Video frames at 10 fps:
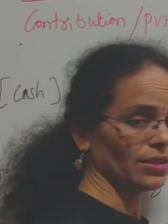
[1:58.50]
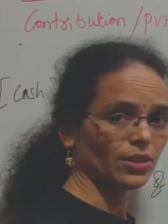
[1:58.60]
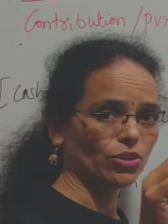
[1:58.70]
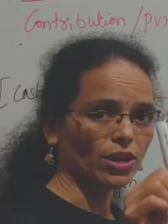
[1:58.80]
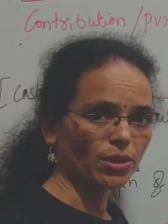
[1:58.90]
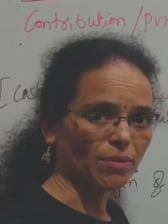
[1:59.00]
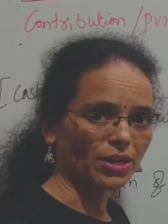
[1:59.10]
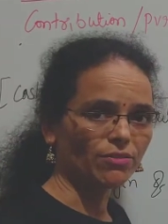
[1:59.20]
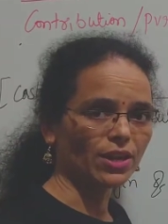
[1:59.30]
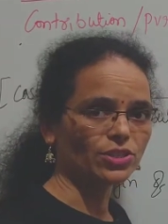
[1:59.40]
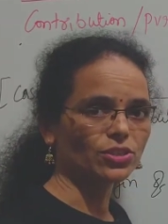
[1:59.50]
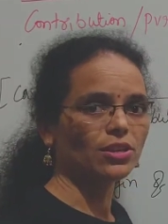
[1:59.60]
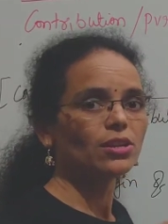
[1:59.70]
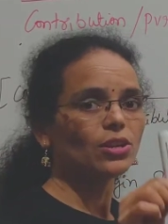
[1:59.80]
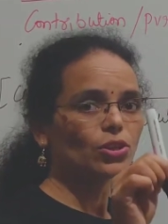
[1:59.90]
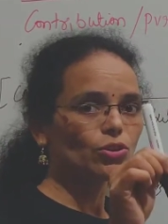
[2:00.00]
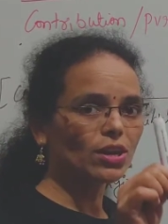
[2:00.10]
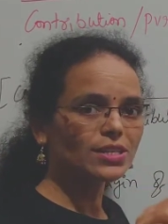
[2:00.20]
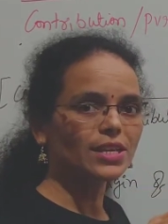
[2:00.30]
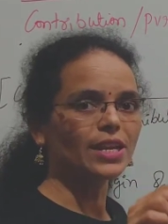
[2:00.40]
You are a manufacturer, you
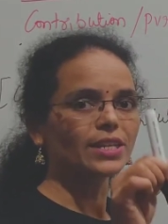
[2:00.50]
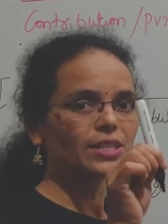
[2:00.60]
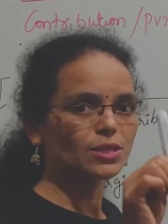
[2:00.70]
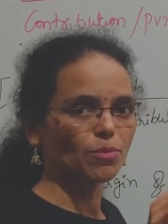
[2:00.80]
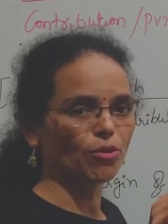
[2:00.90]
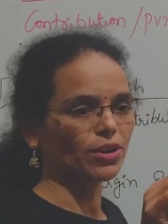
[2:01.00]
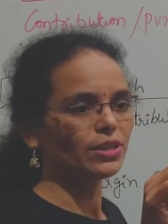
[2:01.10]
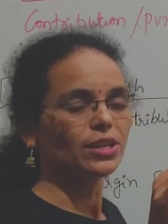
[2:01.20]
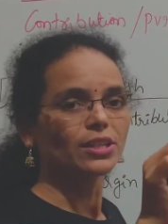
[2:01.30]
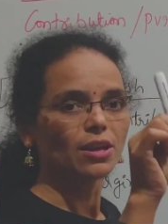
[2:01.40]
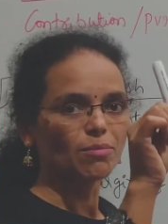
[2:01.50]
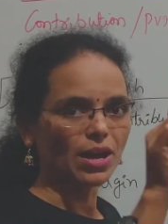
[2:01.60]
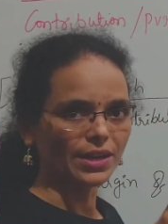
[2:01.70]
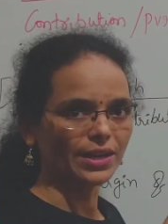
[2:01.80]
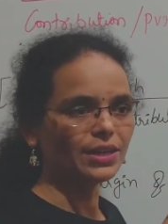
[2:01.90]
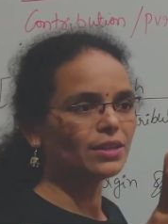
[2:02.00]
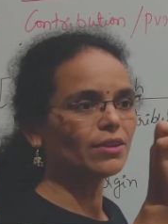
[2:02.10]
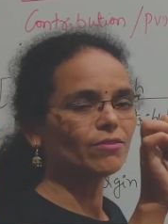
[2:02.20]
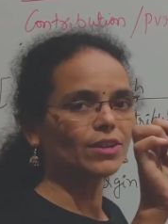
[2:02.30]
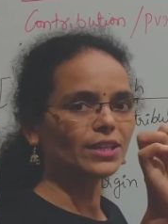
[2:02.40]
are selling this product in the market
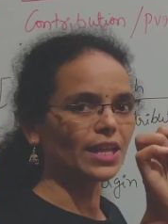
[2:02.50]
for